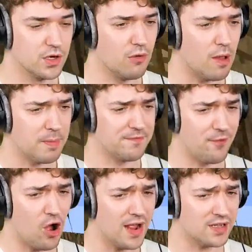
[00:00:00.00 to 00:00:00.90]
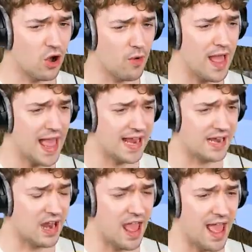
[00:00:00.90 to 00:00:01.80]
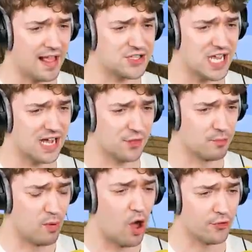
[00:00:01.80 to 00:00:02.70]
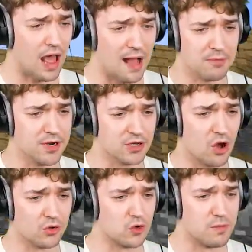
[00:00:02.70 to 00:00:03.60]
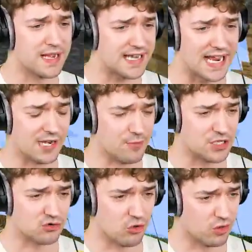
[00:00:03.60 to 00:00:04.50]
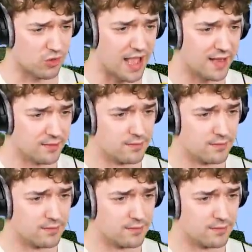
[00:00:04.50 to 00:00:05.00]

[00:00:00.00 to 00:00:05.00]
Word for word: You know what? Before I go ahead and, uh, and check out the portal, I'm gonna go do my daily ritual, okay?